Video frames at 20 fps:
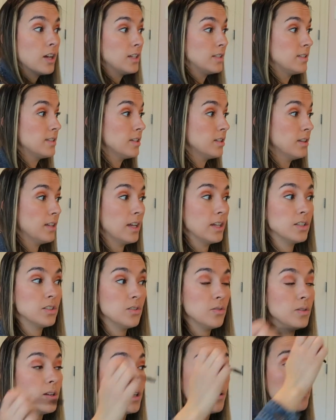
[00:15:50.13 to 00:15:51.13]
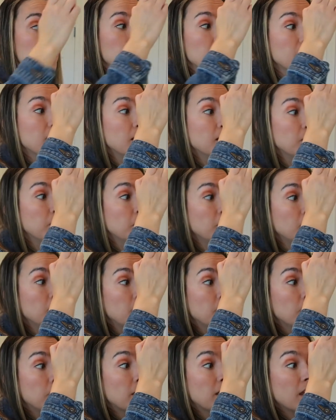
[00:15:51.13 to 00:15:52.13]
I still like doing makeup,
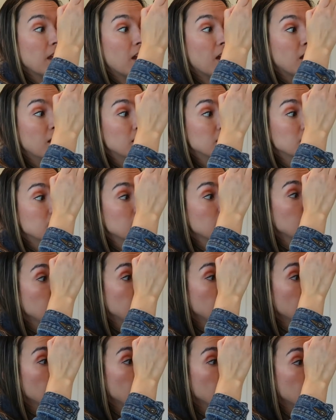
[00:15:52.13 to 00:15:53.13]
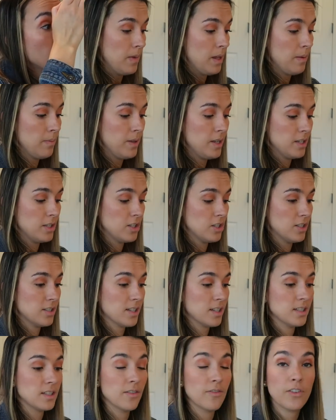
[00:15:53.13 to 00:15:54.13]
but I honestly, maybe it's just
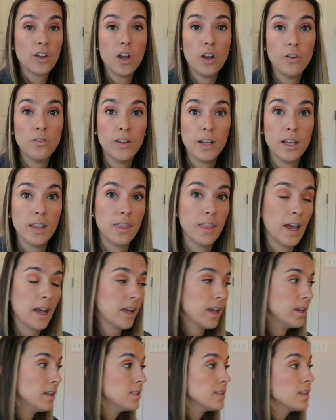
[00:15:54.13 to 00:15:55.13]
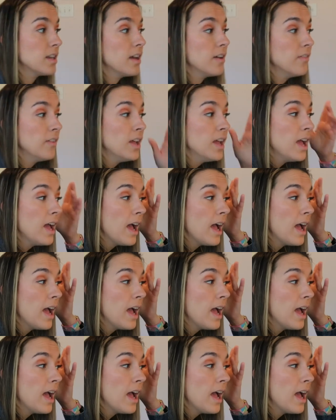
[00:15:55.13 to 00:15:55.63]
because of COVID and that kind of stuff,